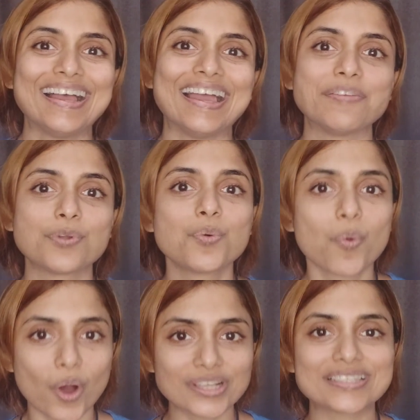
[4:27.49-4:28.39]
If you
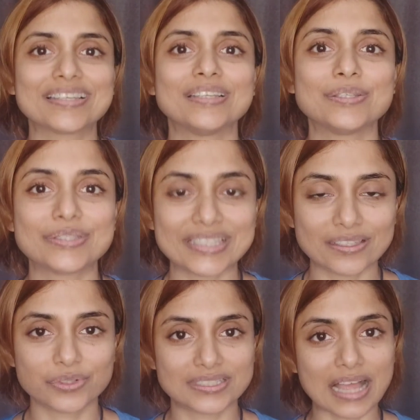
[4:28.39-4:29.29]
want to see
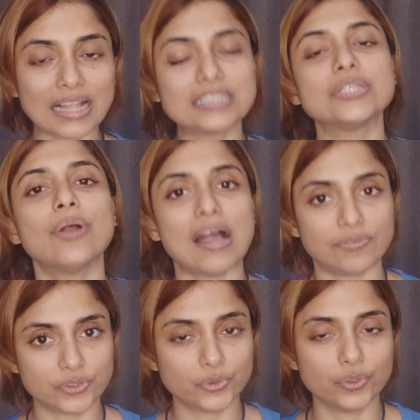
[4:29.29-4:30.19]
the results, you
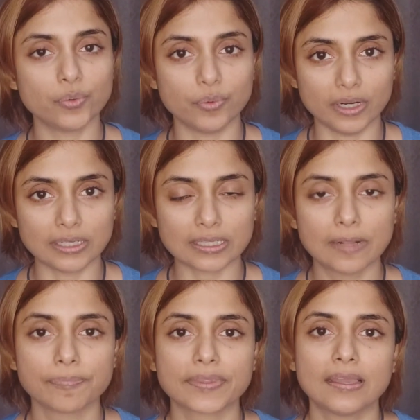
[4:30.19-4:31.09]
have to do the work.
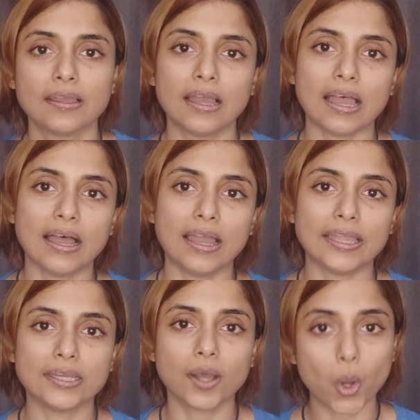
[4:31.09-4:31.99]

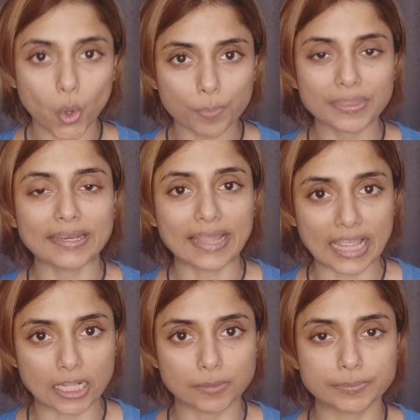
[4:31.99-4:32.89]
I hope that
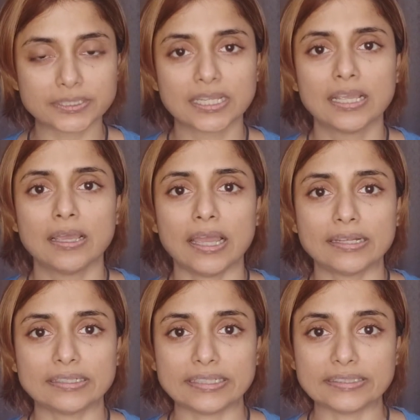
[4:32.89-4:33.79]
helps.
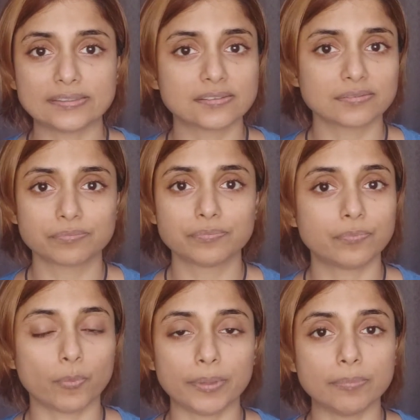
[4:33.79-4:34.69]
At least
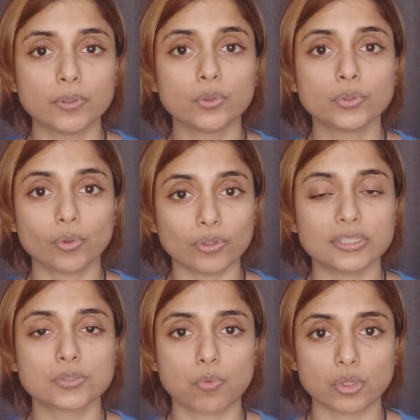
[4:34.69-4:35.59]
for people who thought
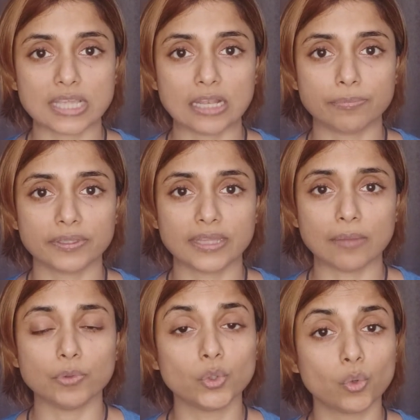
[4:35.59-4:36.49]
this was helping
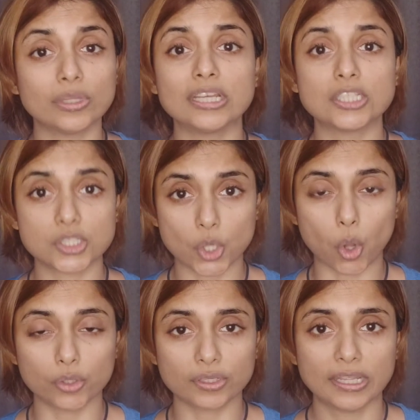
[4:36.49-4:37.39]
them, you know that it's
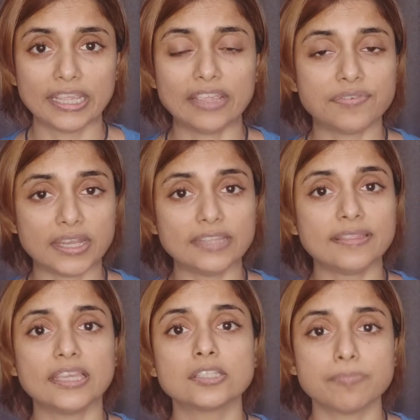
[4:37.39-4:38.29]
not. If
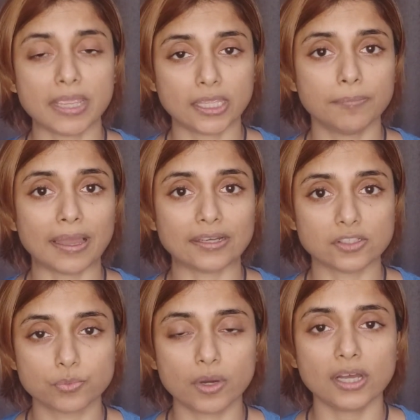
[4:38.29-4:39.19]
anything, it's making
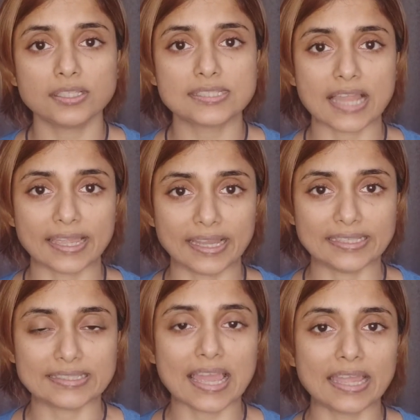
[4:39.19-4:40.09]
matters worse. Like I
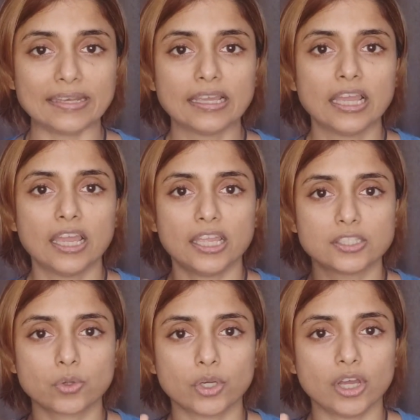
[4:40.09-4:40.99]
said,
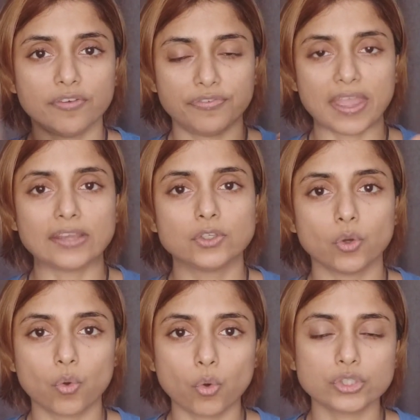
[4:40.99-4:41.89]
it's going to affect
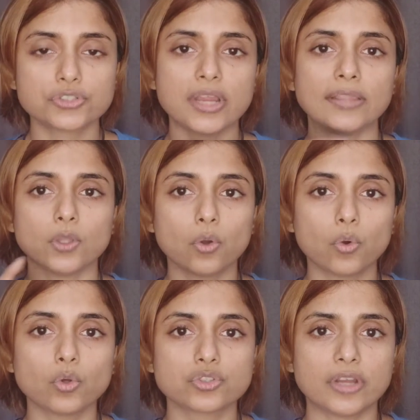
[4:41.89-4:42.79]
your core strength. Your
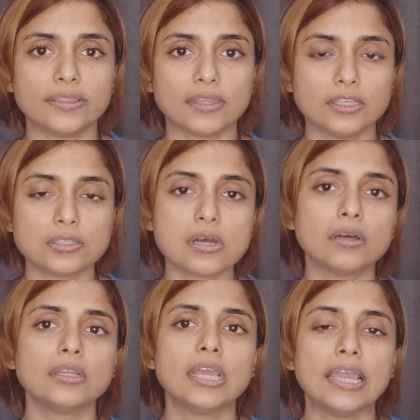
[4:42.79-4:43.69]
core strength in
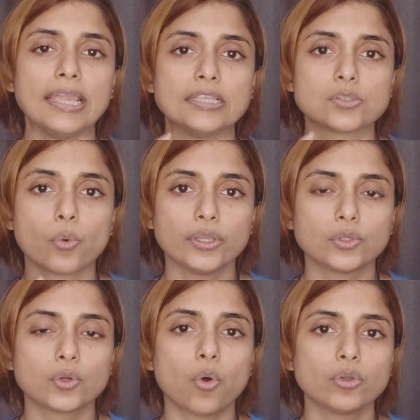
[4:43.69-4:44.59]
turn is going
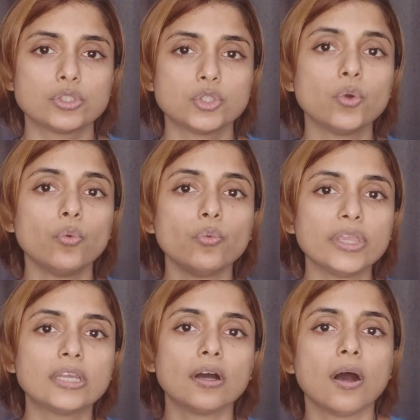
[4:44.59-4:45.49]
to cause you
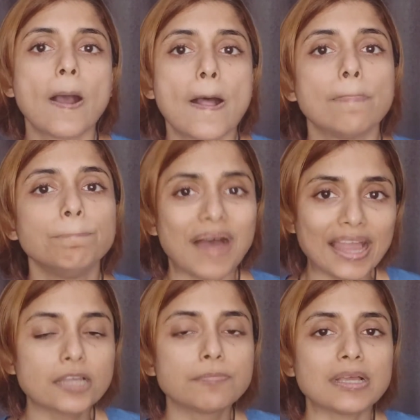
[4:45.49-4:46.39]
weaker
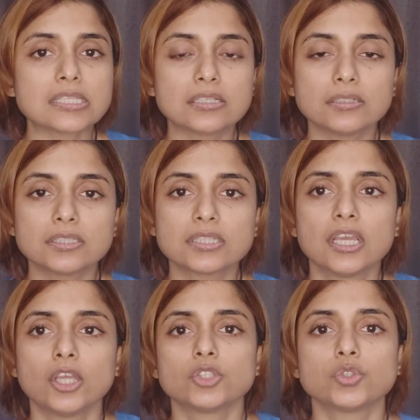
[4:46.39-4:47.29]
back muscles.
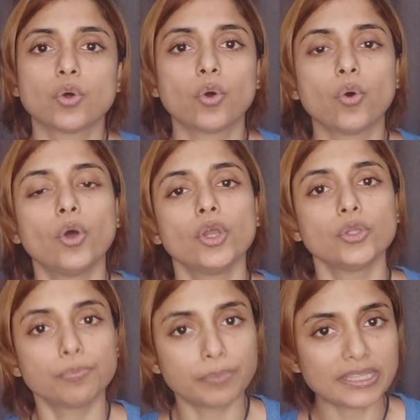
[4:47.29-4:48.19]
So
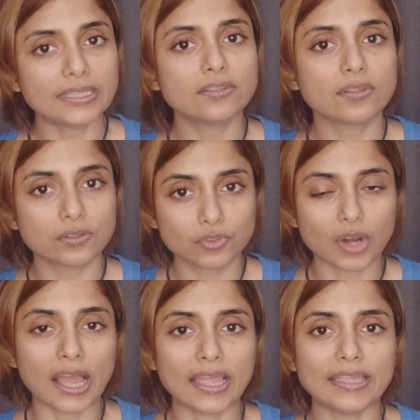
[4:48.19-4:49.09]
please
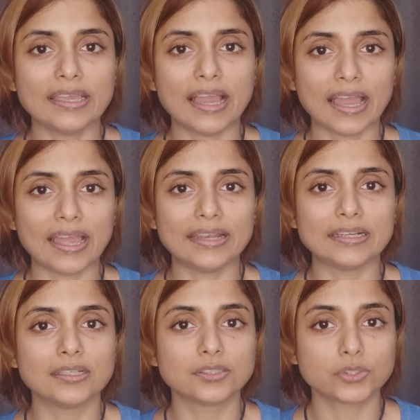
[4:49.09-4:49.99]
try
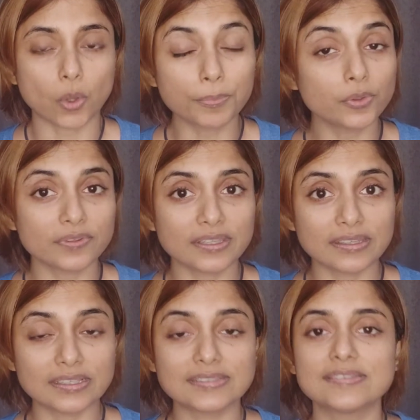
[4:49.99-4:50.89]
and stop using
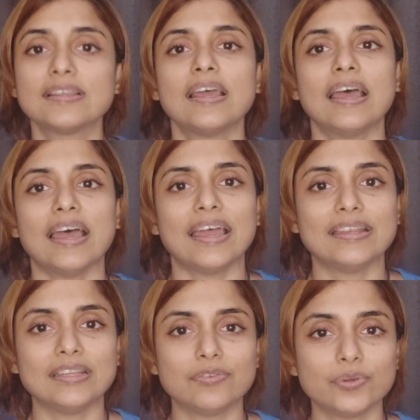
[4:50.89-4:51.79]
this.
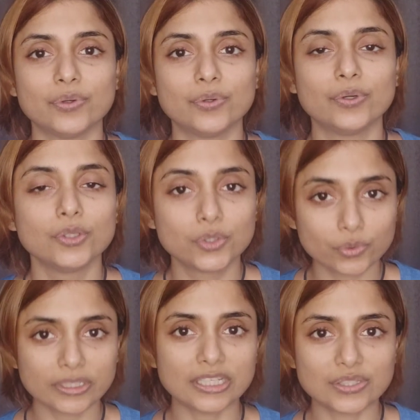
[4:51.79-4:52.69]
And if you
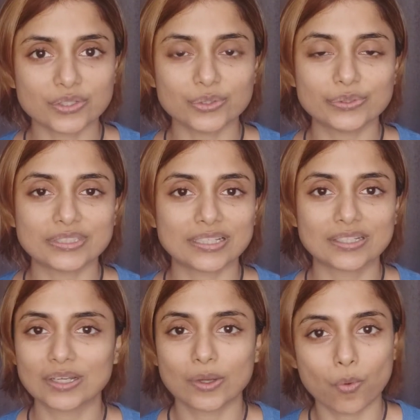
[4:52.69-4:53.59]
do need to use
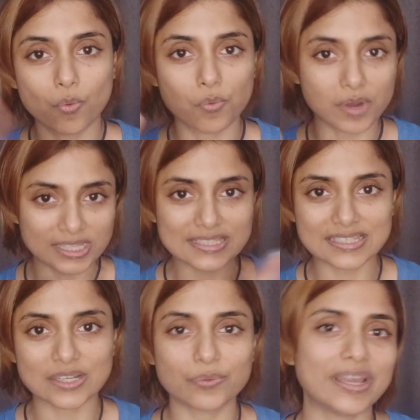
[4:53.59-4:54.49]
it once
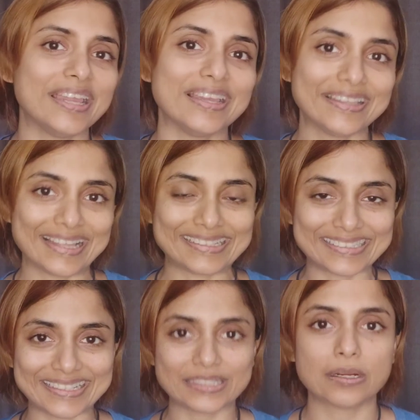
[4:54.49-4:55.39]
in a way, that's
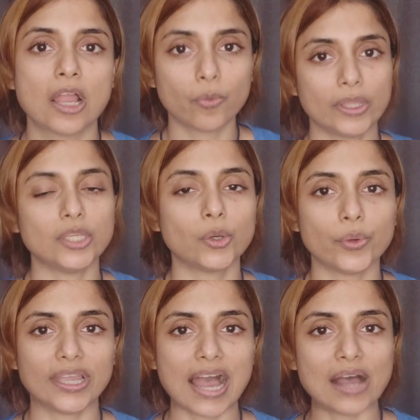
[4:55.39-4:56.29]
it. When you're
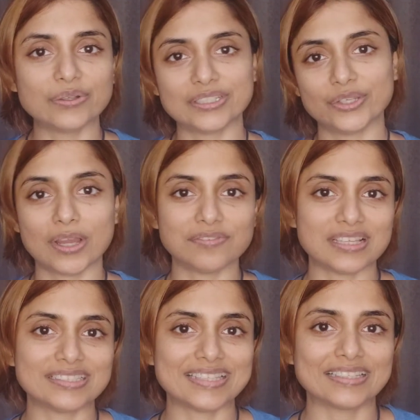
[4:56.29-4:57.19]
going out and you have
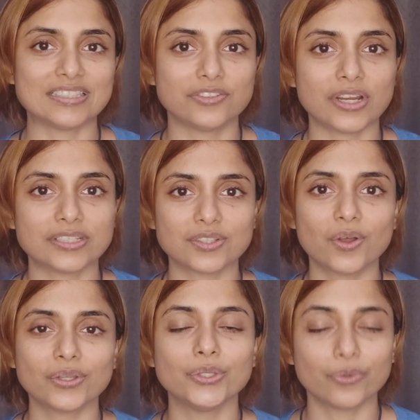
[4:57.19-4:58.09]
that sexy dress
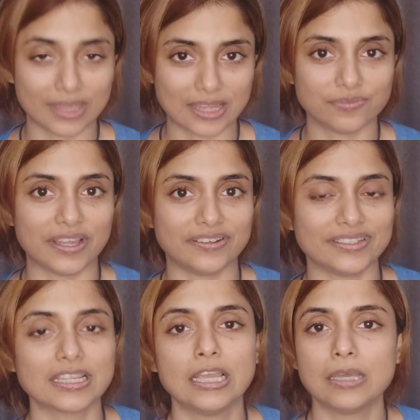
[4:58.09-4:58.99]
on, you can wear
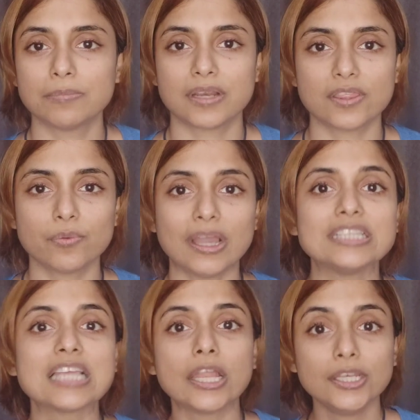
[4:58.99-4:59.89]
it. But
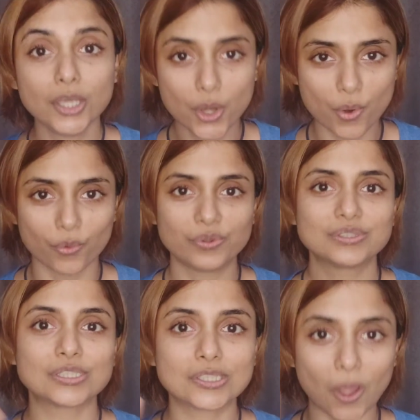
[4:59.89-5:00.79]
otherwise, no,
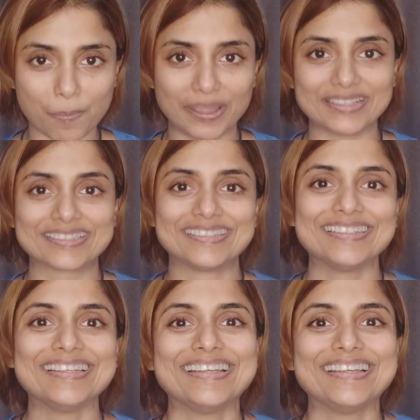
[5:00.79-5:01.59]
stop it.